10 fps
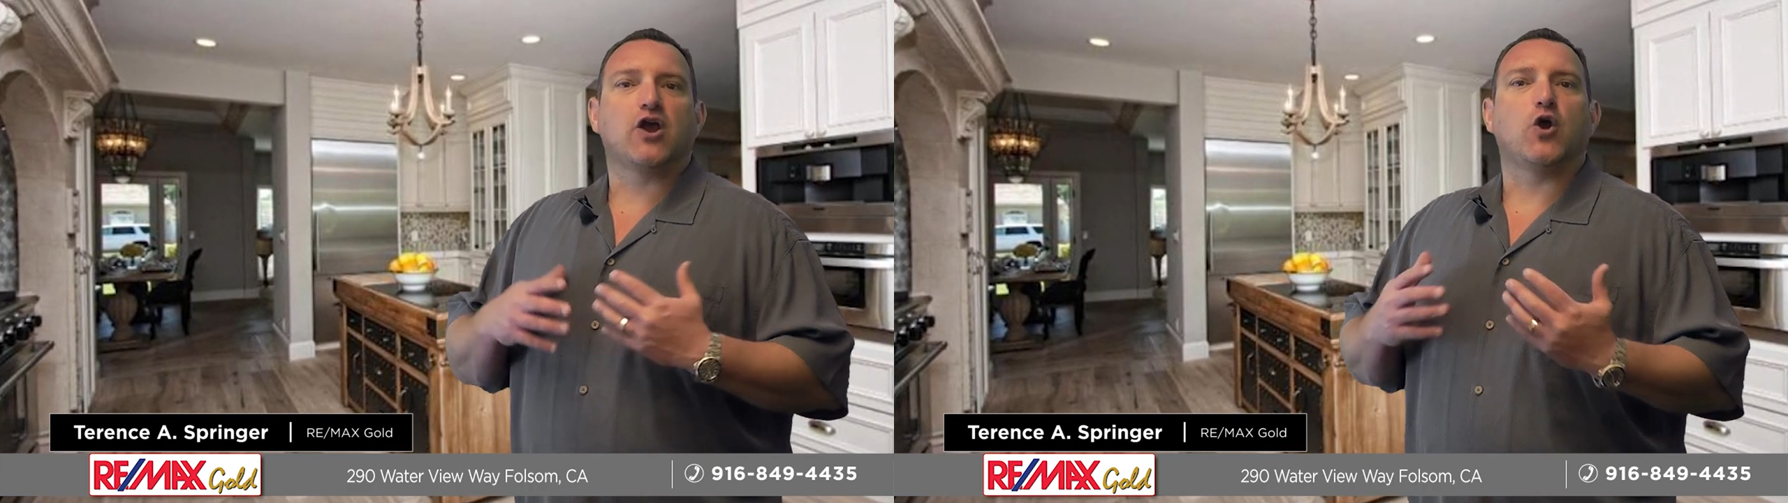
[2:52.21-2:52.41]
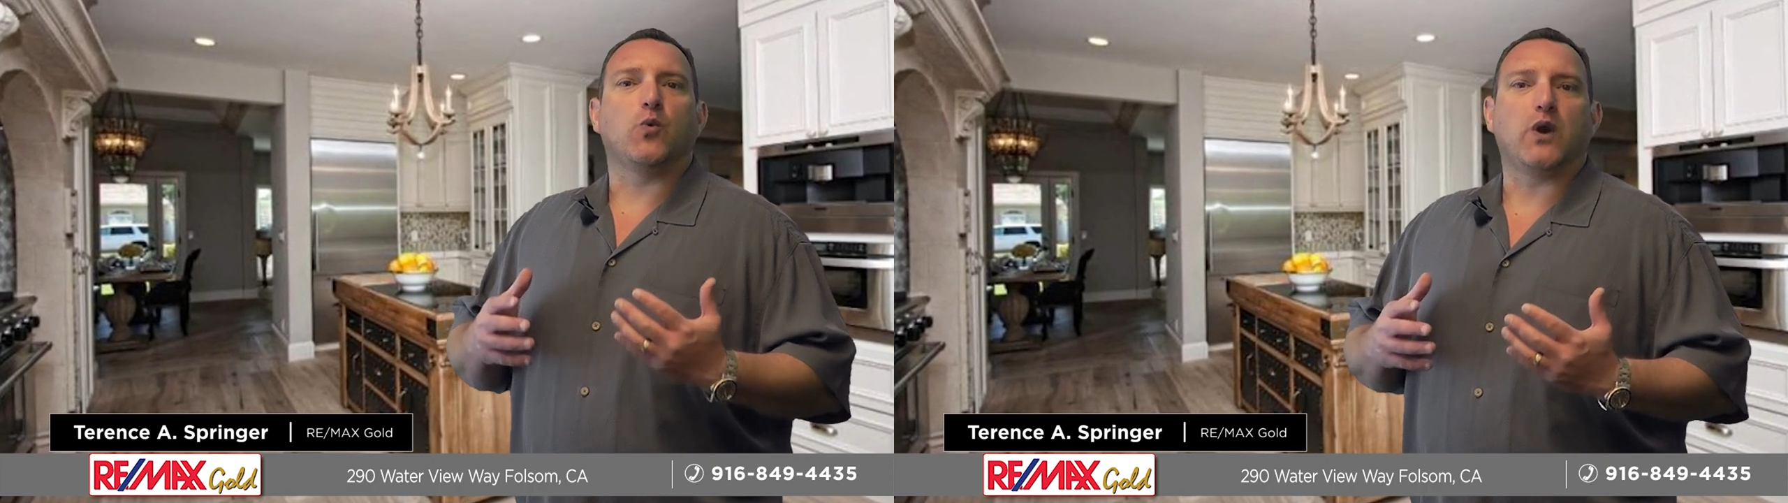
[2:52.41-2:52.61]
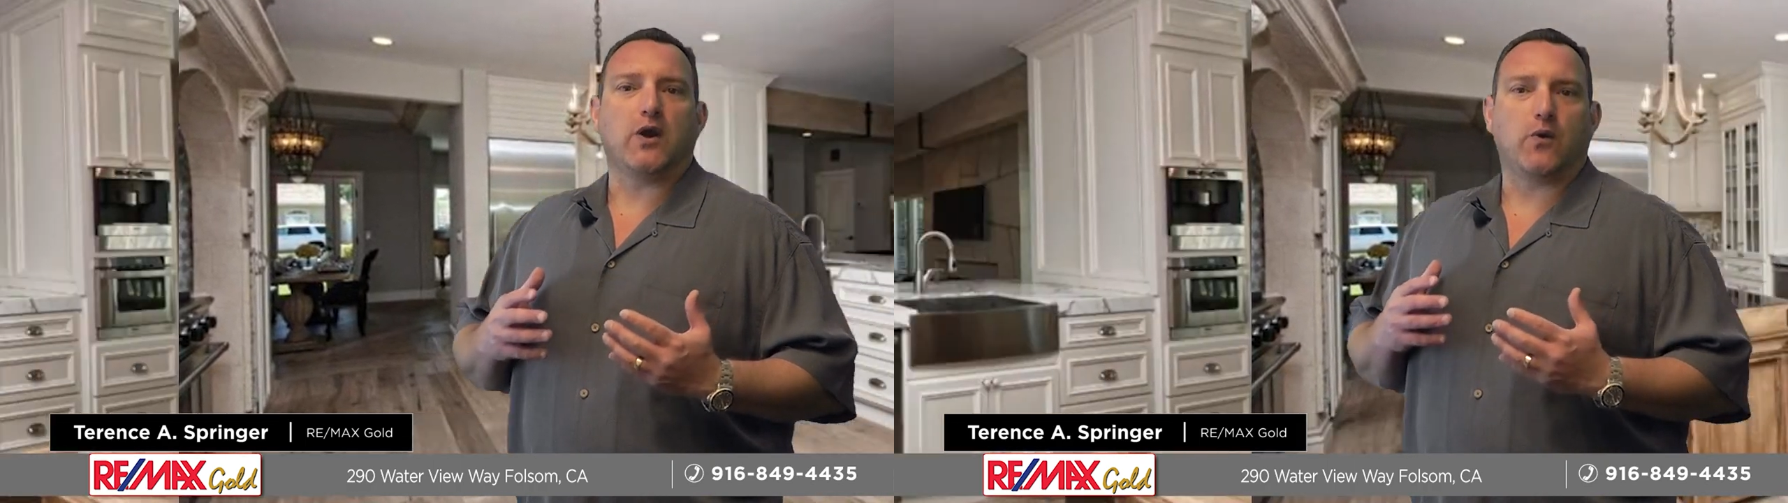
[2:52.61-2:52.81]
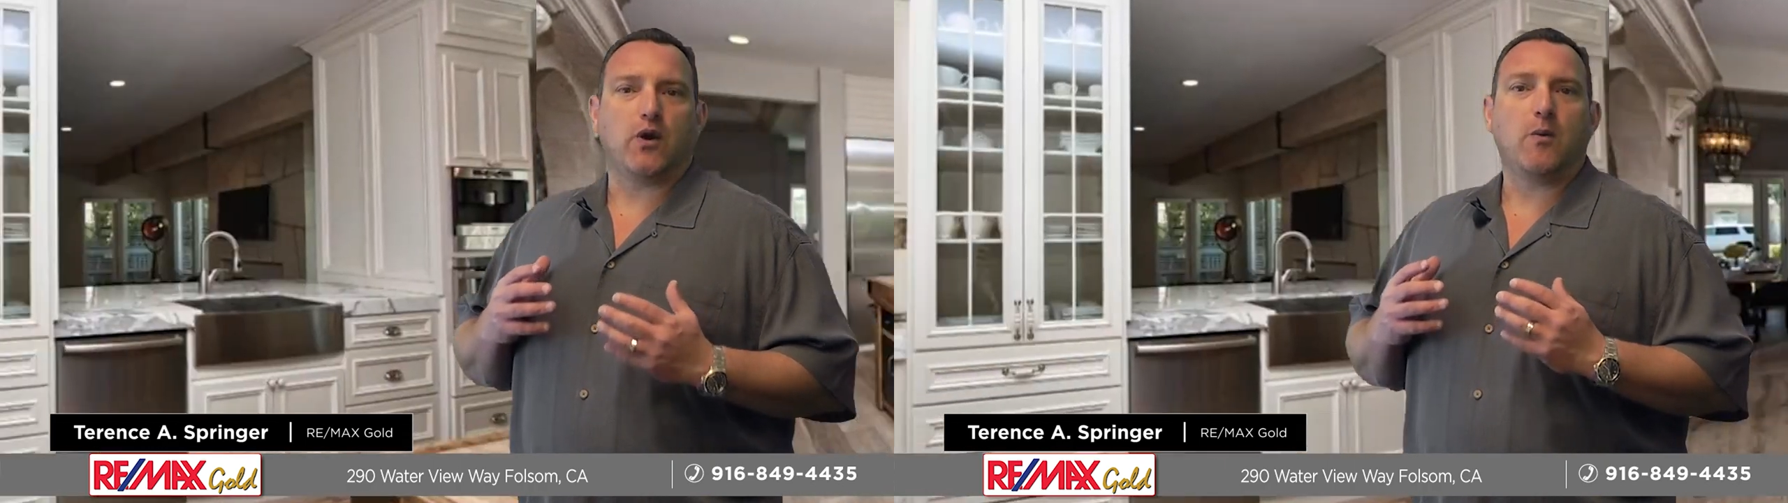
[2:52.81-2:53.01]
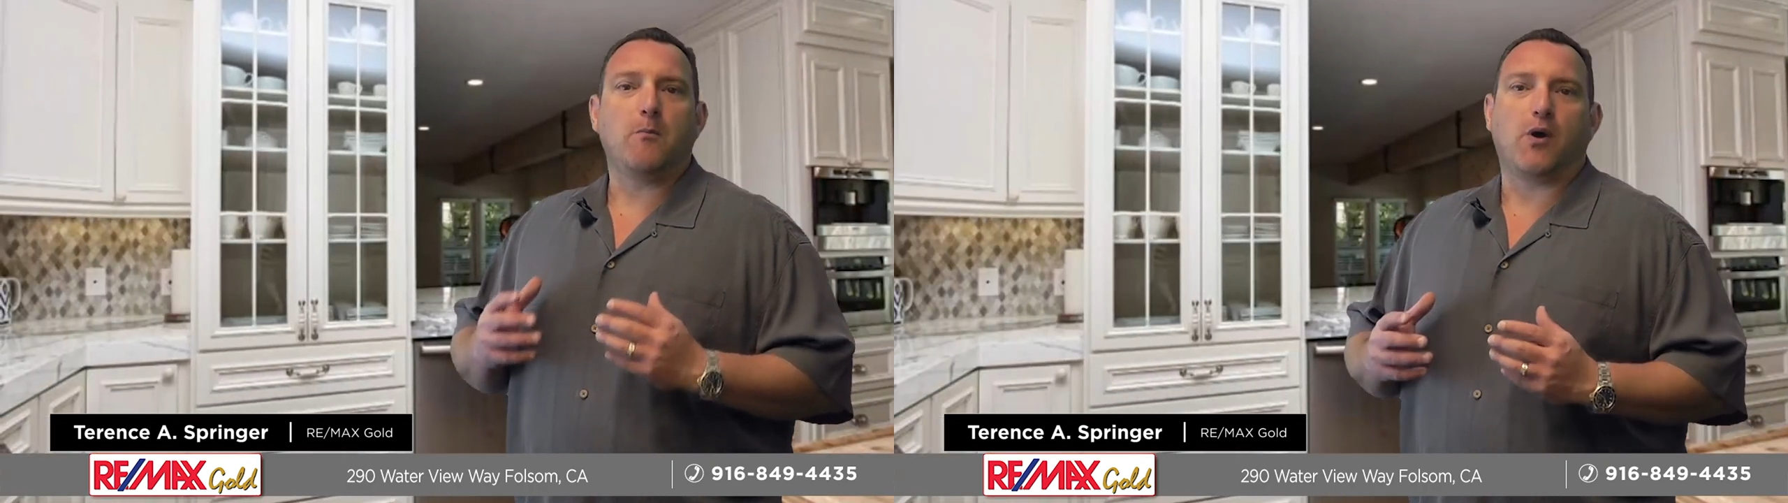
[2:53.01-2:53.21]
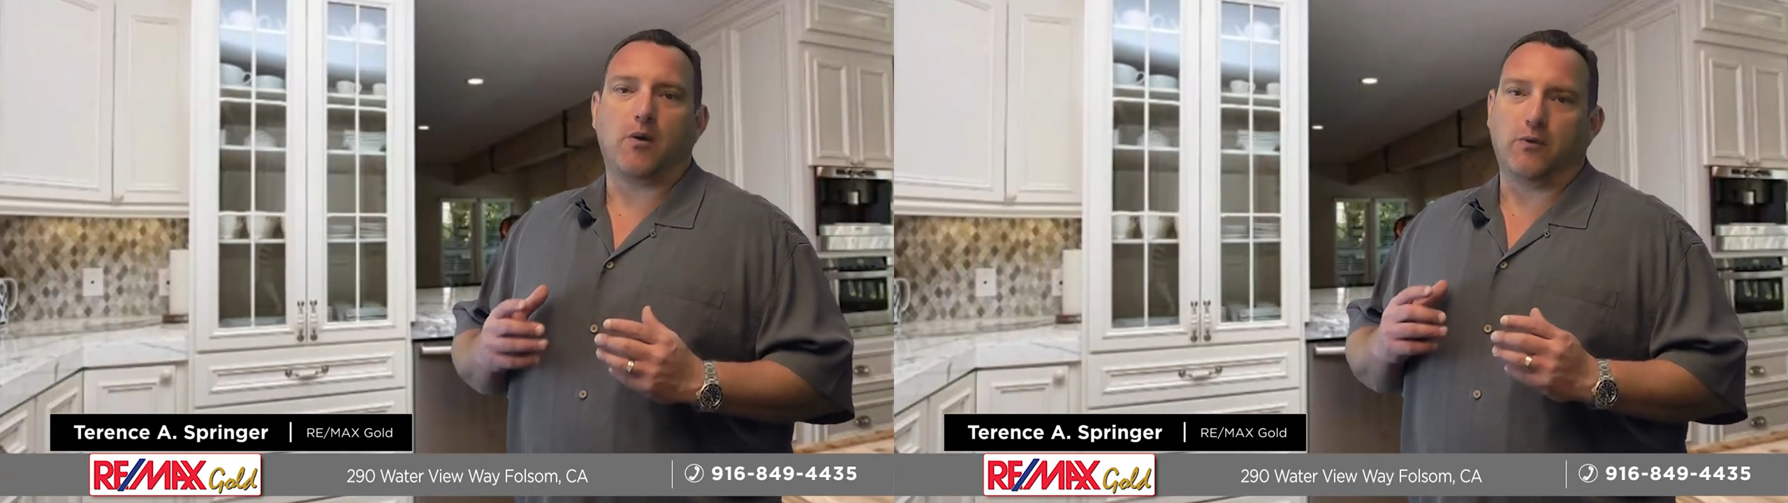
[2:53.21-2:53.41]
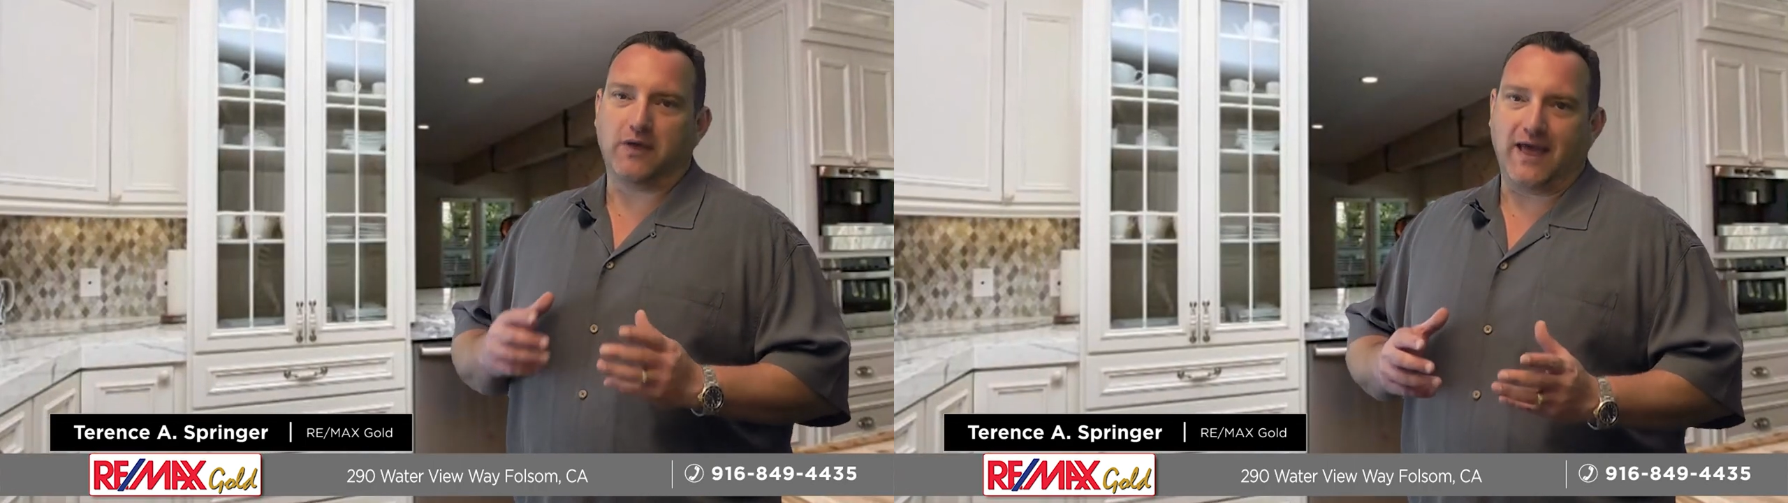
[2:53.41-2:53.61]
Carrera marble